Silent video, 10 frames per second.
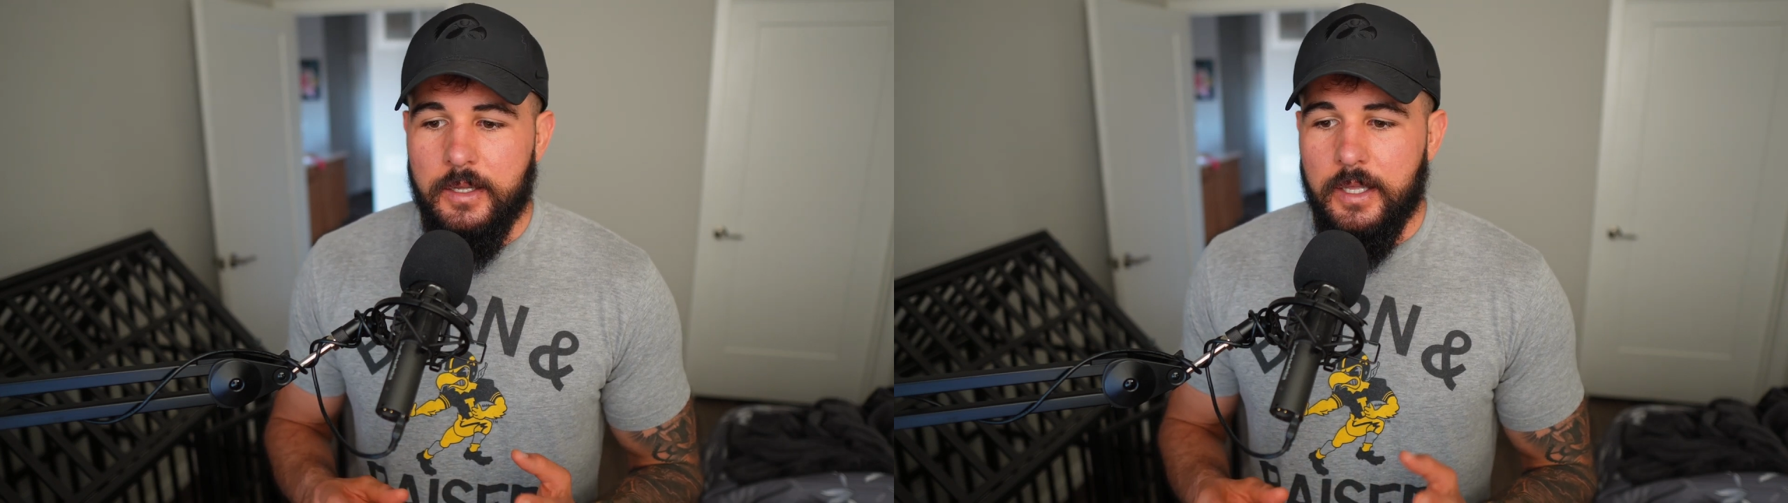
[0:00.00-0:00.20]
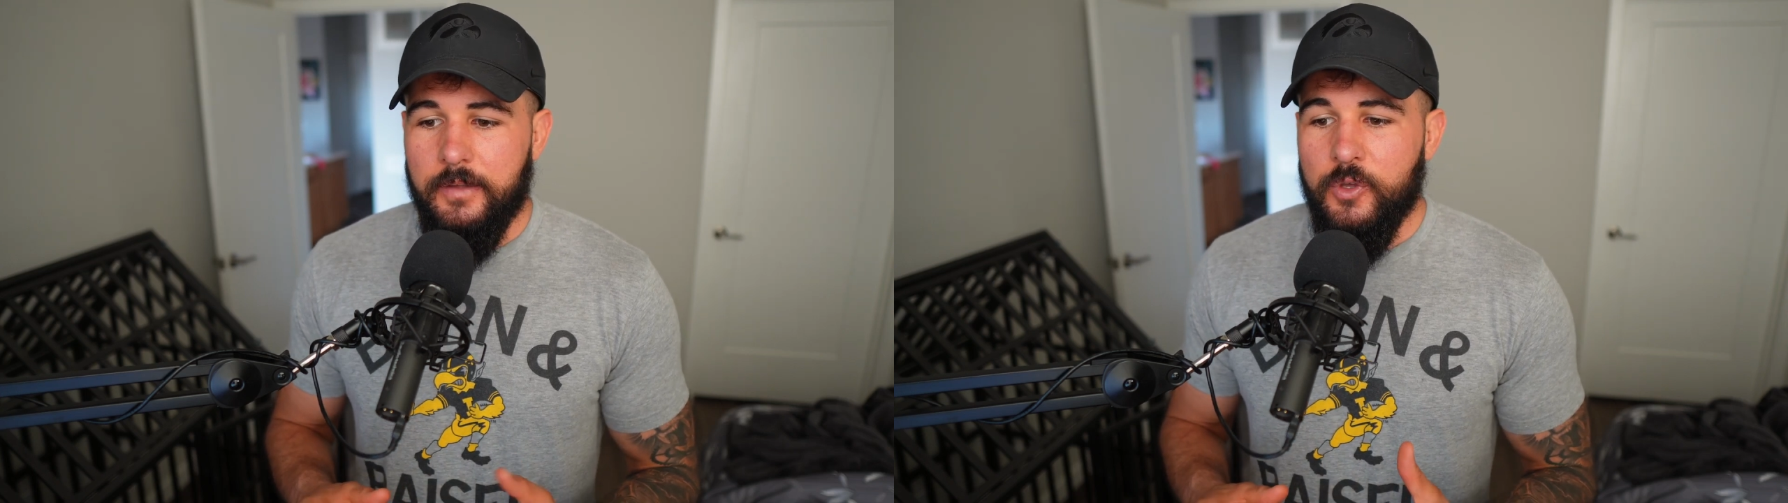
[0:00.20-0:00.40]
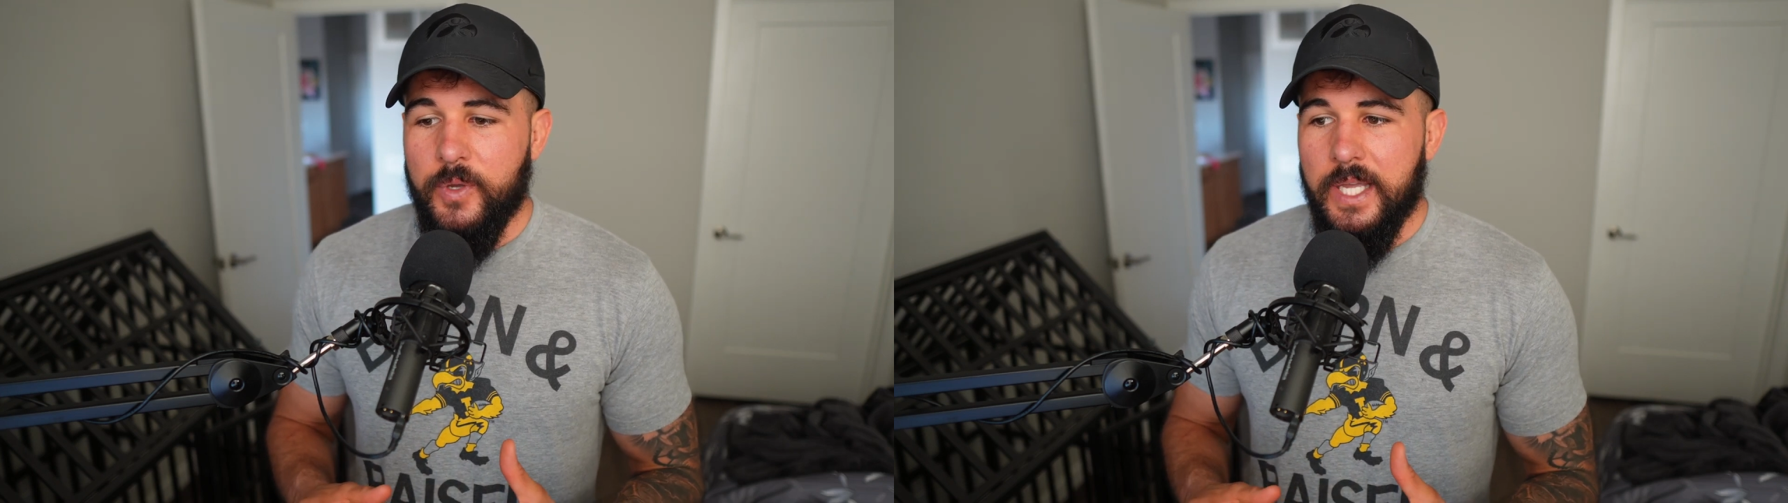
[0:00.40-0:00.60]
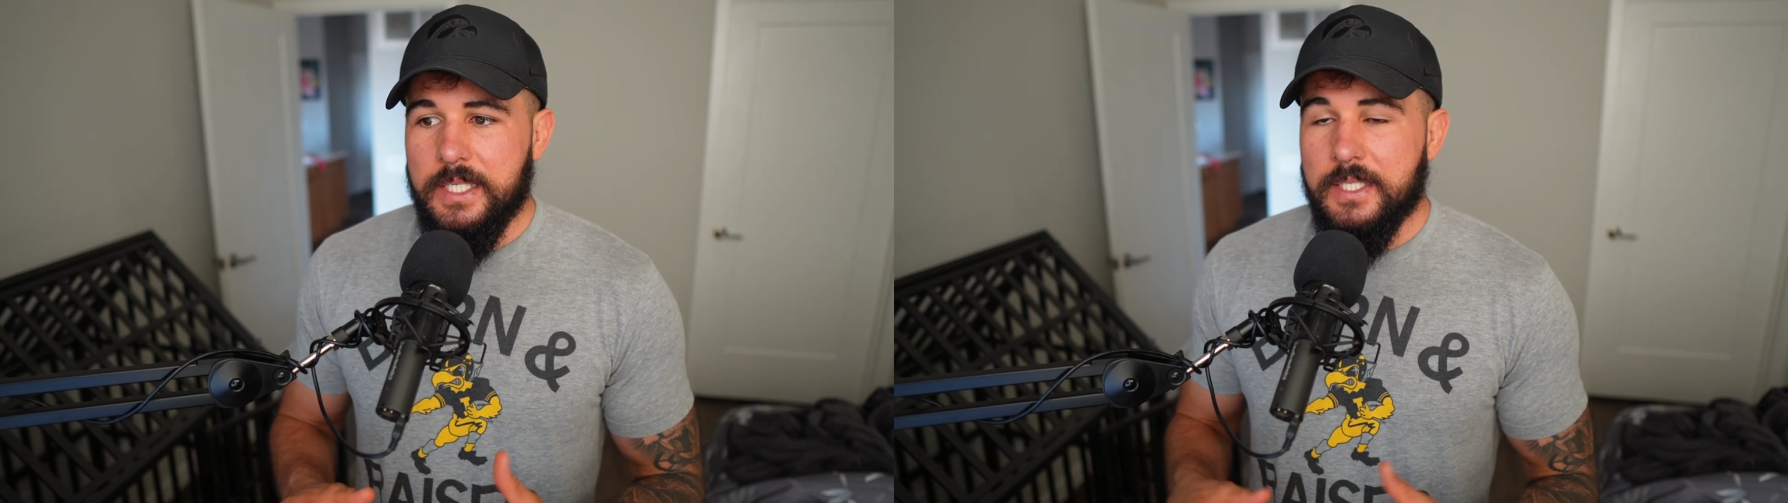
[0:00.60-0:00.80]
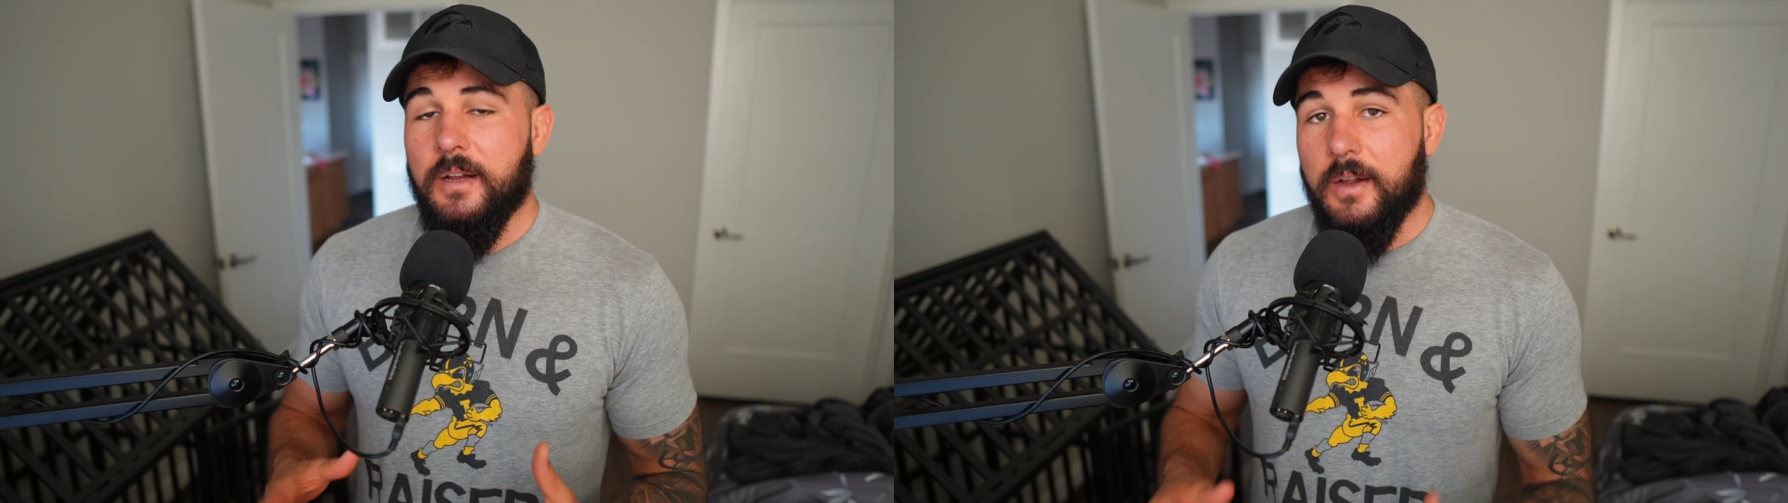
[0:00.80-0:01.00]
if you
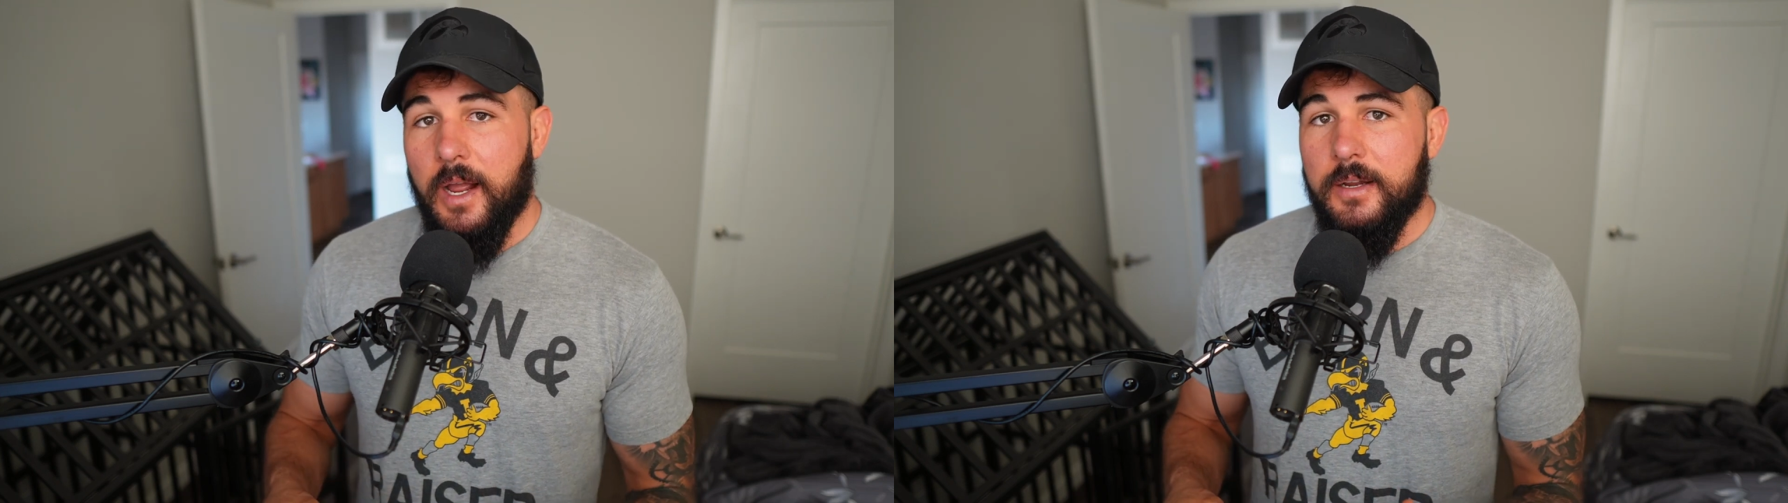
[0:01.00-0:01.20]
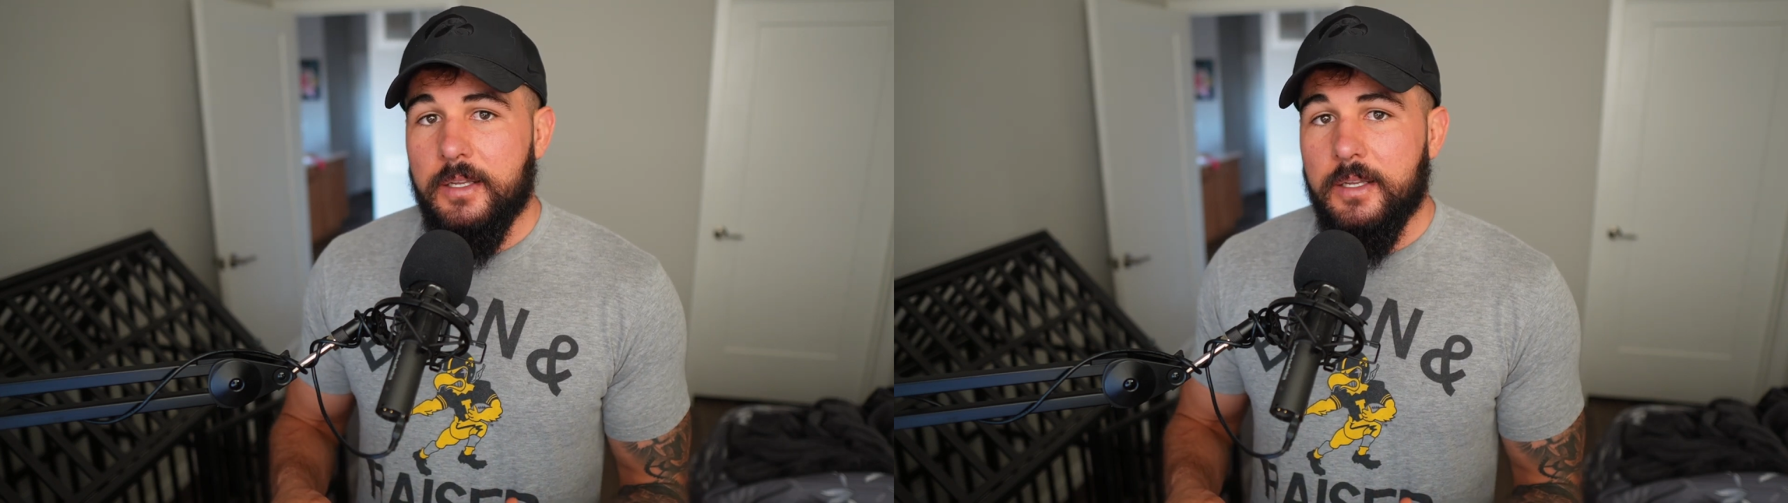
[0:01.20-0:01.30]
get stuck on